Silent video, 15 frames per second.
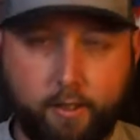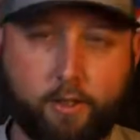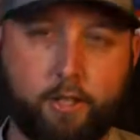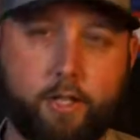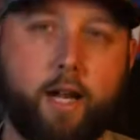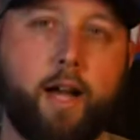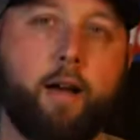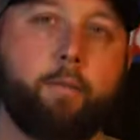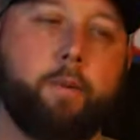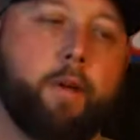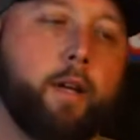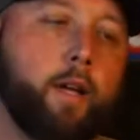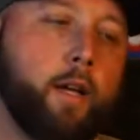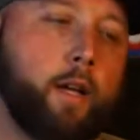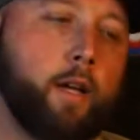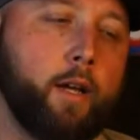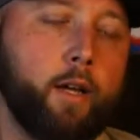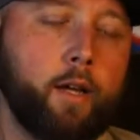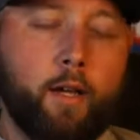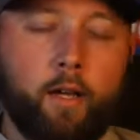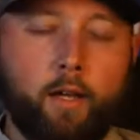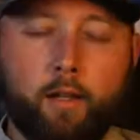shop.
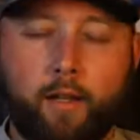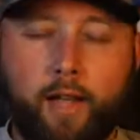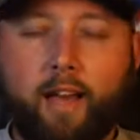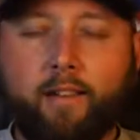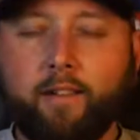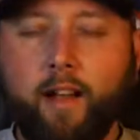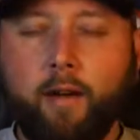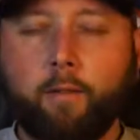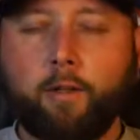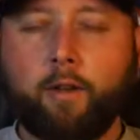Last time we